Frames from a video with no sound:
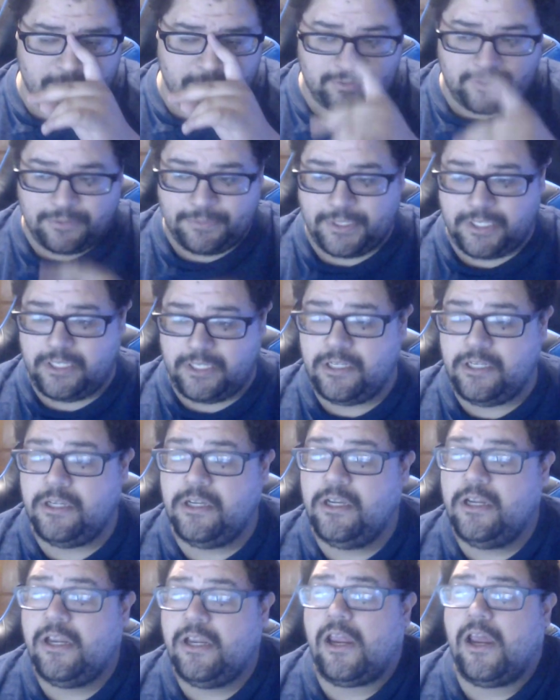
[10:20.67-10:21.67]
to me.
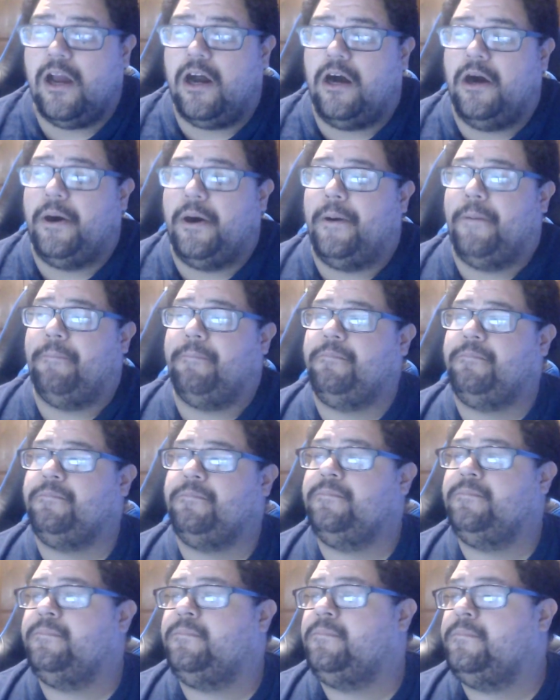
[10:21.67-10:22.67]
Um,
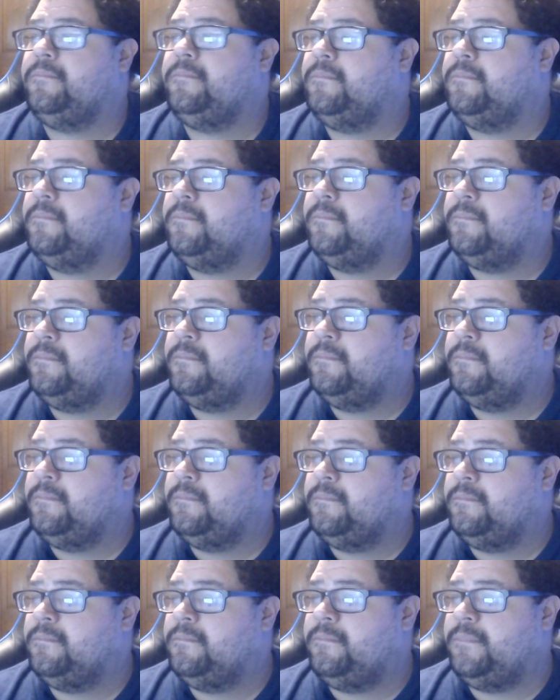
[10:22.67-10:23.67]

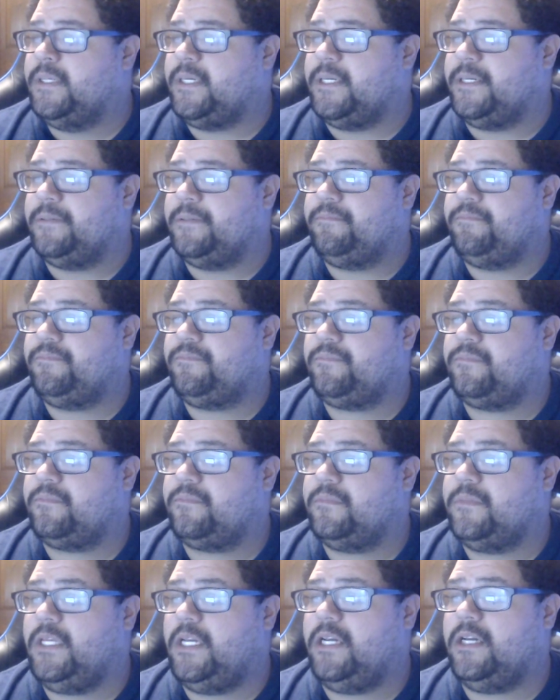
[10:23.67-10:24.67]
but
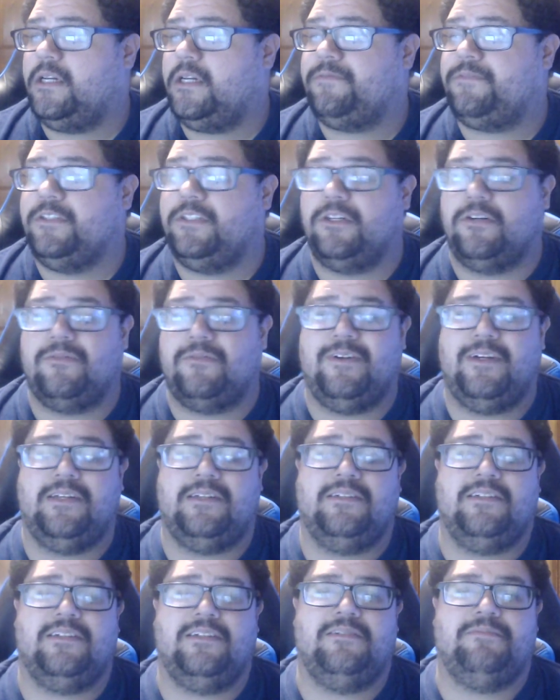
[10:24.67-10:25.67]
yeah, if you don't
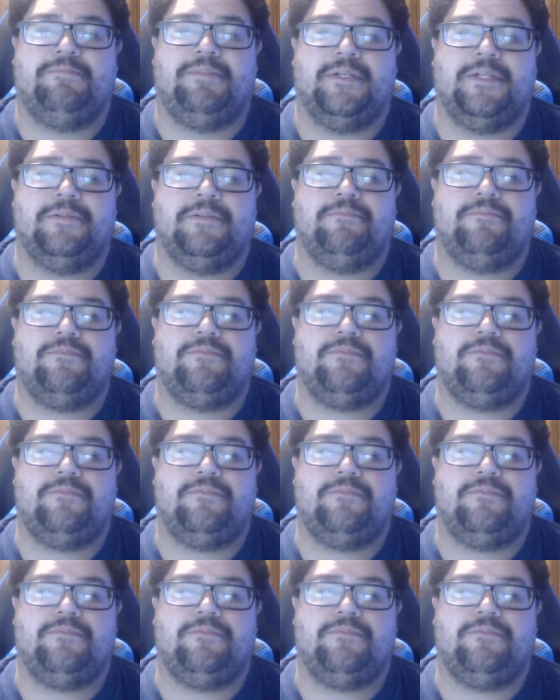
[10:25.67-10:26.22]
want, but